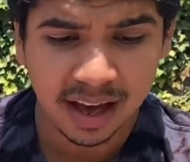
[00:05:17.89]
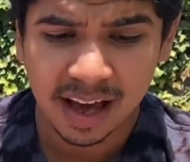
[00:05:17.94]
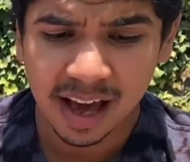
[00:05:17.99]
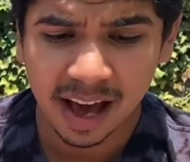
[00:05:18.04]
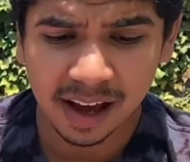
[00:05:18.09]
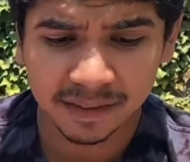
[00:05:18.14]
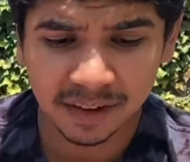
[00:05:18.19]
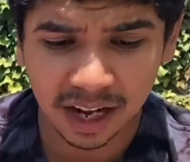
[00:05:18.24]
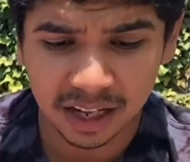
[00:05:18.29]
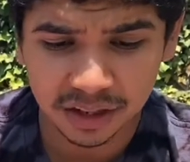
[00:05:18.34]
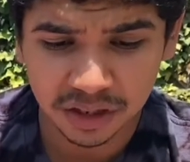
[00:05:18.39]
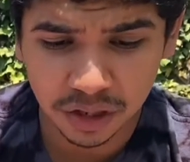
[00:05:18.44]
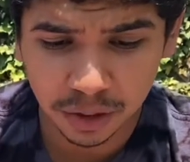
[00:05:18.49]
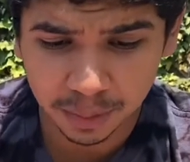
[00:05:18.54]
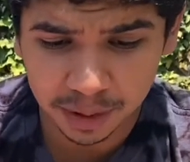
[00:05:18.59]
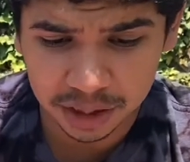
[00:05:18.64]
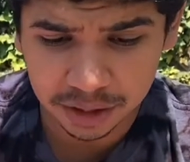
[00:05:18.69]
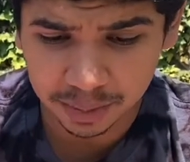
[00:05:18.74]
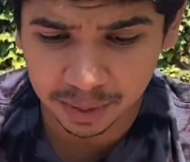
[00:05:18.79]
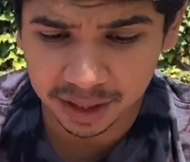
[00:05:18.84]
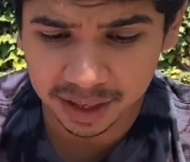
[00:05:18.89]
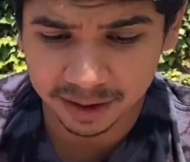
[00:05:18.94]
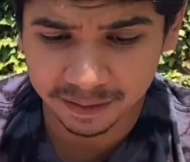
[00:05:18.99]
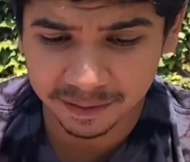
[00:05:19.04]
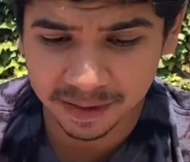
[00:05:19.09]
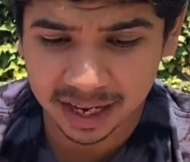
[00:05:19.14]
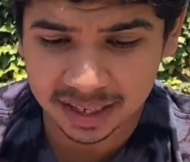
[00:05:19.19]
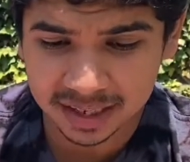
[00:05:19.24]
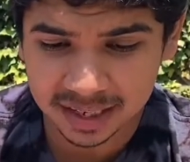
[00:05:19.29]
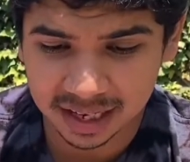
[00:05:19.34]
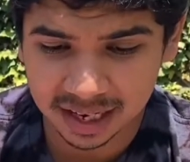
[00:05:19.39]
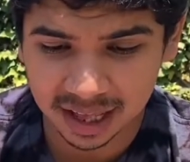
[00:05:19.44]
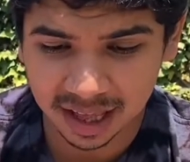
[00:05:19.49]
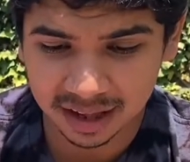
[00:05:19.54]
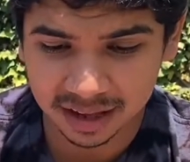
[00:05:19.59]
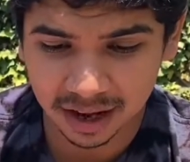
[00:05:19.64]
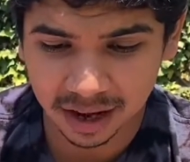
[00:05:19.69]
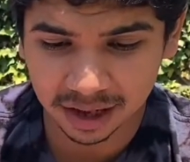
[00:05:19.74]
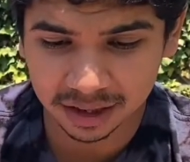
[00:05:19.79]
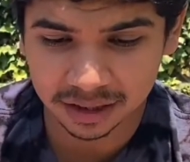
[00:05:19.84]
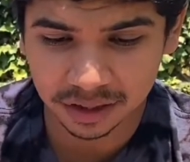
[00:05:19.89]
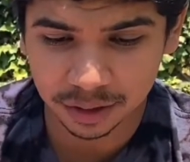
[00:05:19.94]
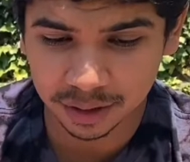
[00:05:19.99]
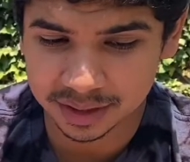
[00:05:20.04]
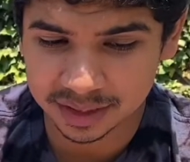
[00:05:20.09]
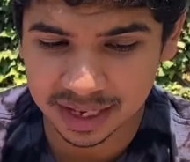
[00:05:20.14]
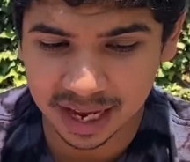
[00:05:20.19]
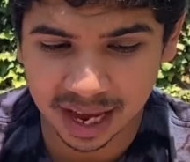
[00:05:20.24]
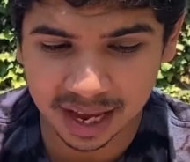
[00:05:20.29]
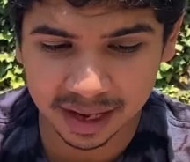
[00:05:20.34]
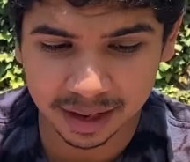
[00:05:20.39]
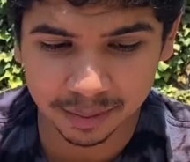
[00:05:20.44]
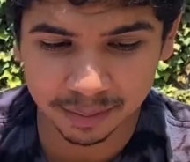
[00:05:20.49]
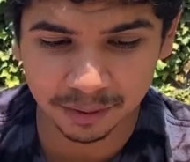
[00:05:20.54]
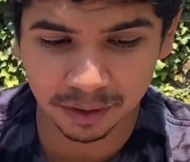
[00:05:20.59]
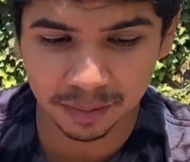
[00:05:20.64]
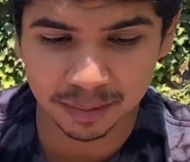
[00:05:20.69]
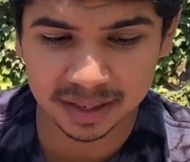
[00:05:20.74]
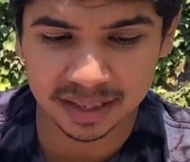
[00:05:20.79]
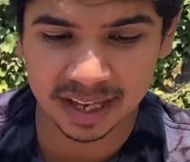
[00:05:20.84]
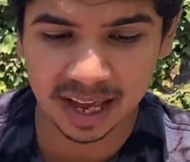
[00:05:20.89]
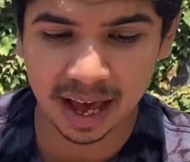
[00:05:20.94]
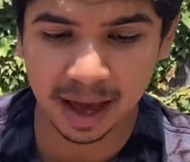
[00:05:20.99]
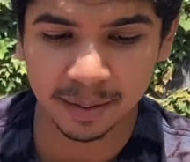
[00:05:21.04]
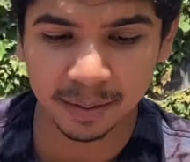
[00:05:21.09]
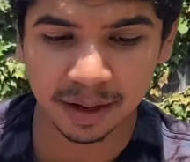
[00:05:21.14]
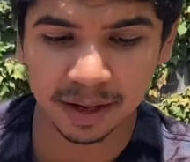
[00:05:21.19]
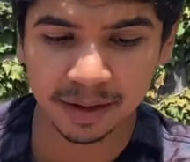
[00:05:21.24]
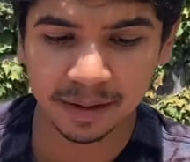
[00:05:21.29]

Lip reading: "I've got too much money invested in that dog to untie him from his cabin."